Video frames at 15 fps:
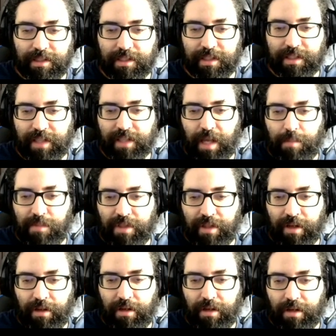this is the same
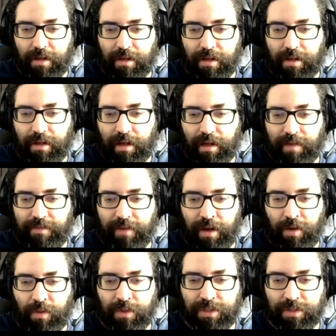thing
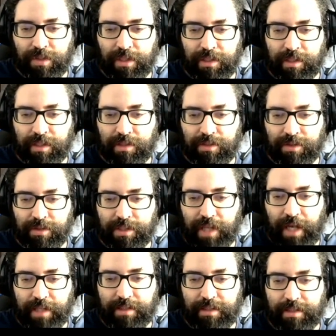FL restricted to
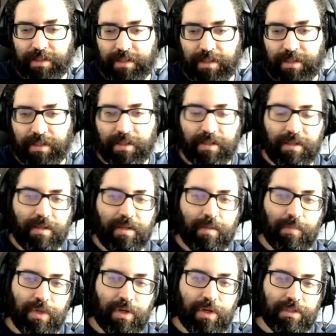CS,
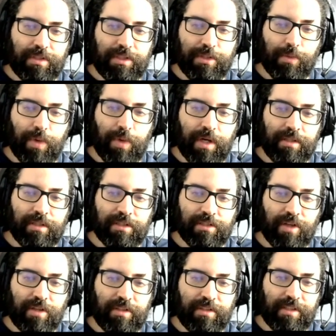because the C1
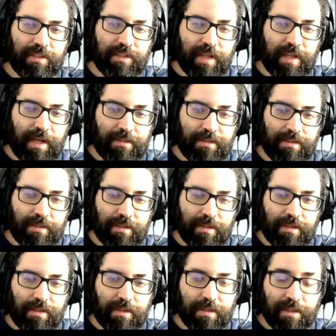does not intersect
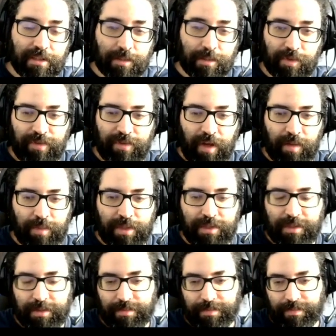the smooth
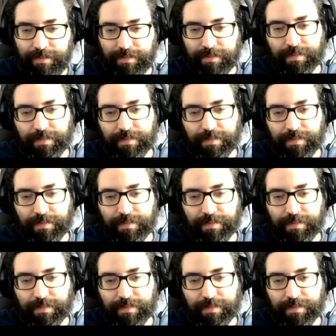fibers.